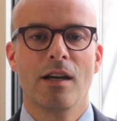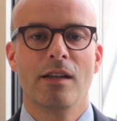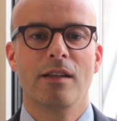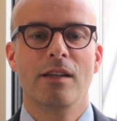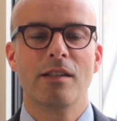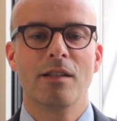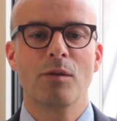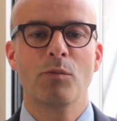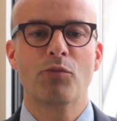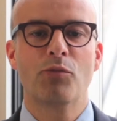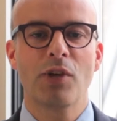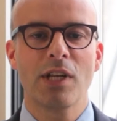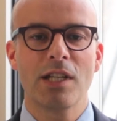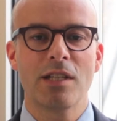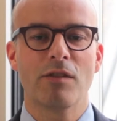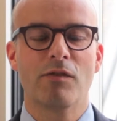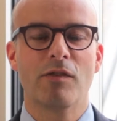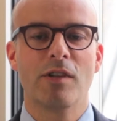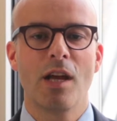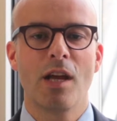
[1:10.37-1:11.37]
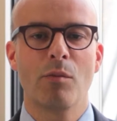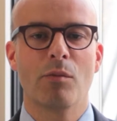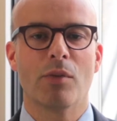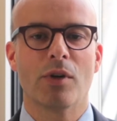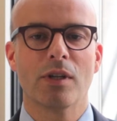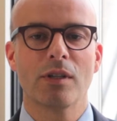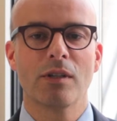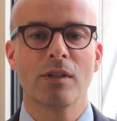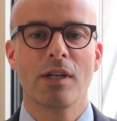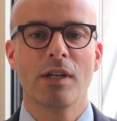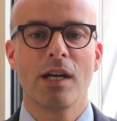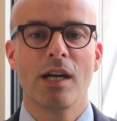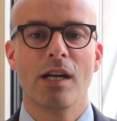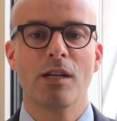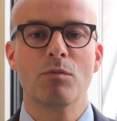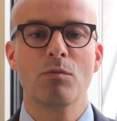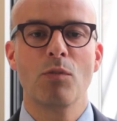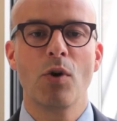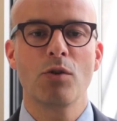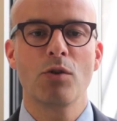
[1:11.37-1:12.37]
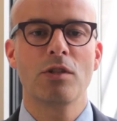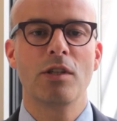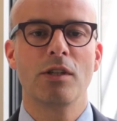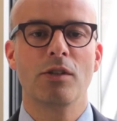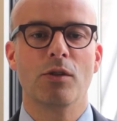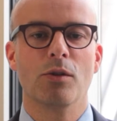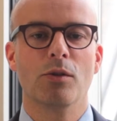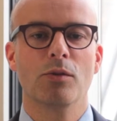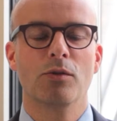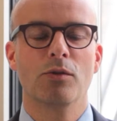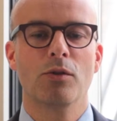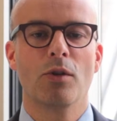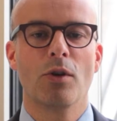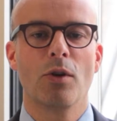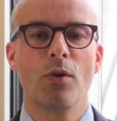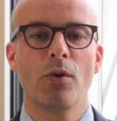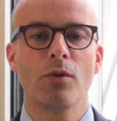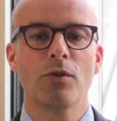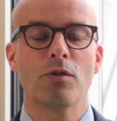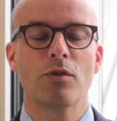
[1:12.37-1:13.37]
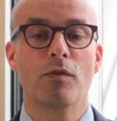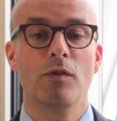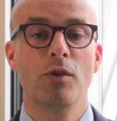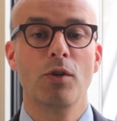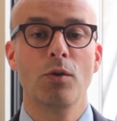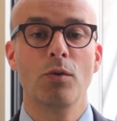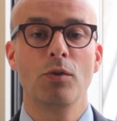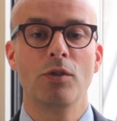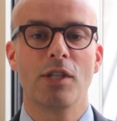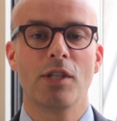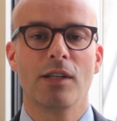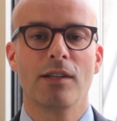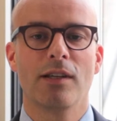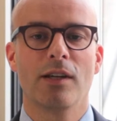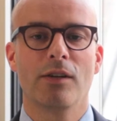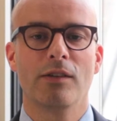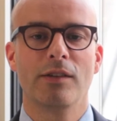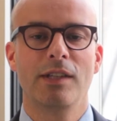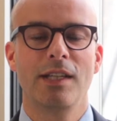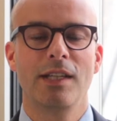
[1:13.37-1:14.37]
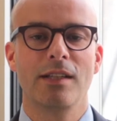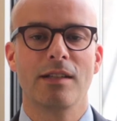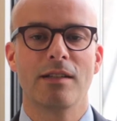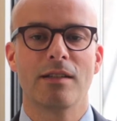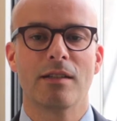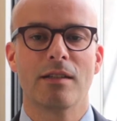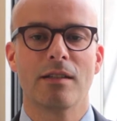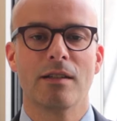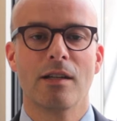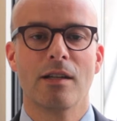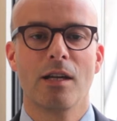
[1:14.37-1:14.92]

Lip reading: This impressive number is mostly due to the launch of new GDLDs.